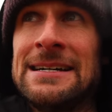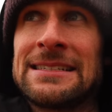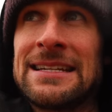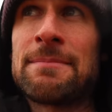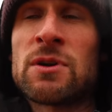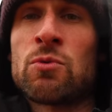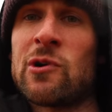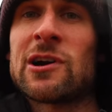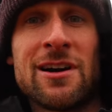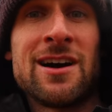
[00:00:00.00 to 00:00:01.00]
Today I'm gonna
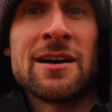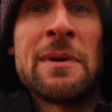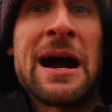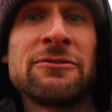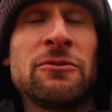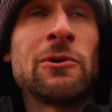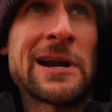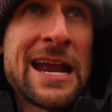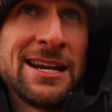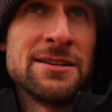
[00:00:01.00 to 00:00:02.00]
work on my
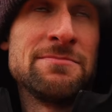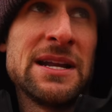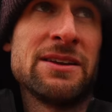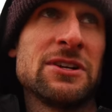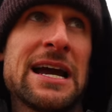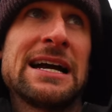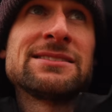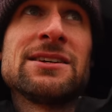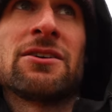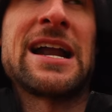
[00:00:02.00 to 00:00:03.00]
forehand. Many of you
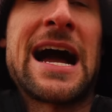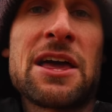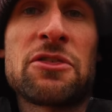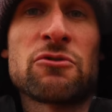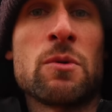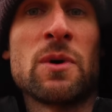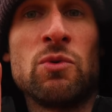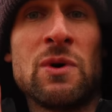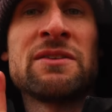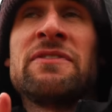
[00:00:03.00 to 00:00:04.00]
guys know that I throw with
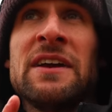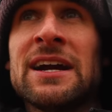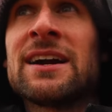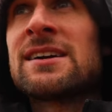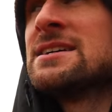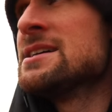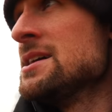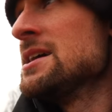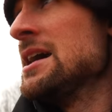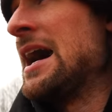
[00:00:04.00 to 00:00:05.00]
one finger,
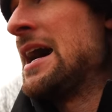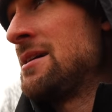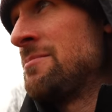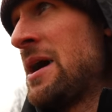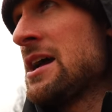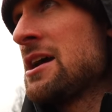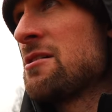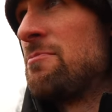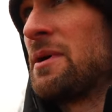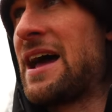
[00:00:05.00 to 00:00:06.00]
but
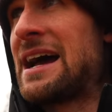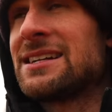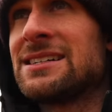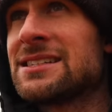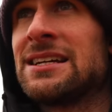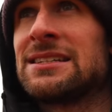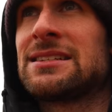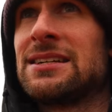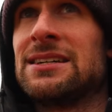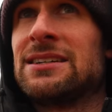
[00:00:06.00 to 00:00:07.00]
that
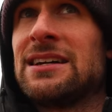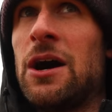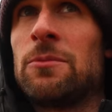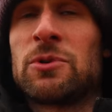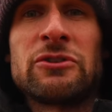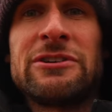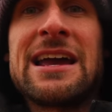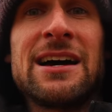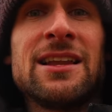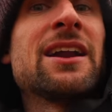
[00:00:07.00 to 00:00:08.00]
doesn't help
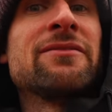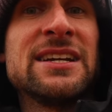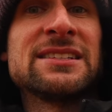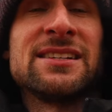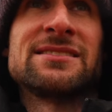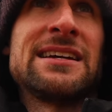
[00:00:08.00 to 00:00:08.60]
create a lot of distance.